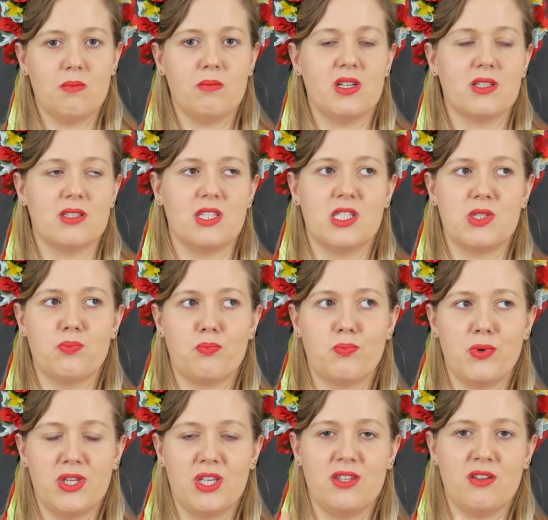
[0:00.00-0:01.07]
because it's
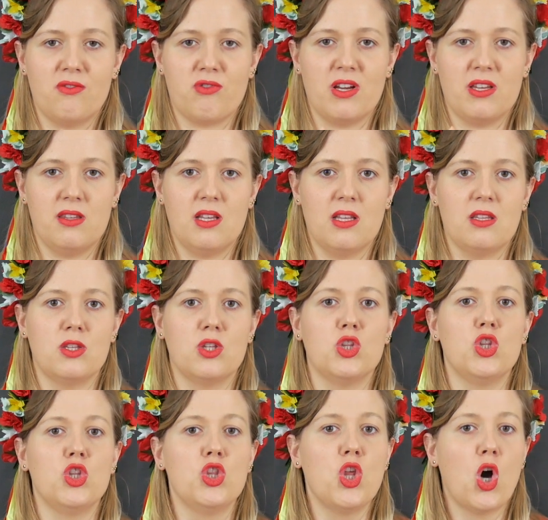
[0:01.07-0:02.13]
pretty different than
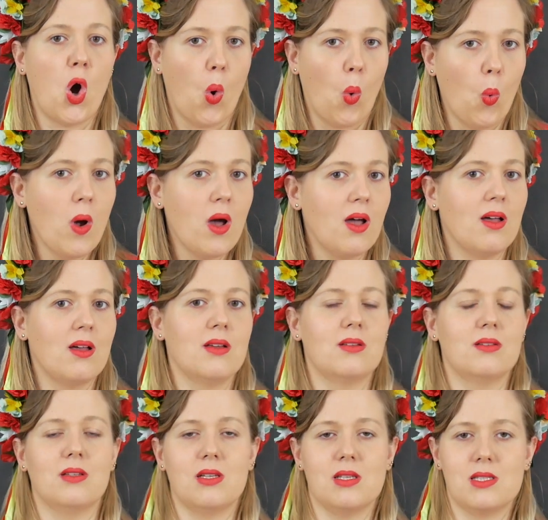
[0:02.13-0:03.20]
no.
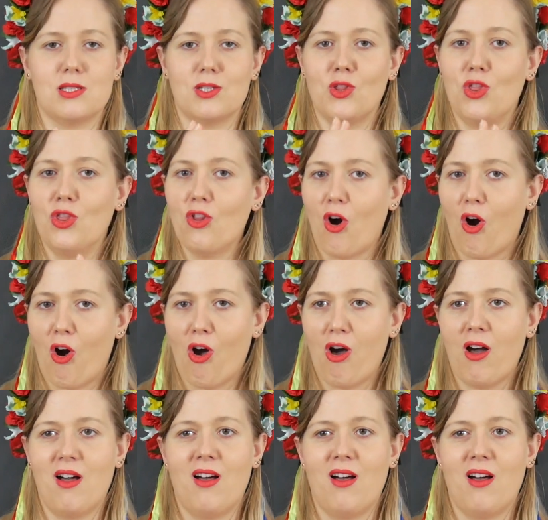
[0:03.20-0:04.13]
It's no.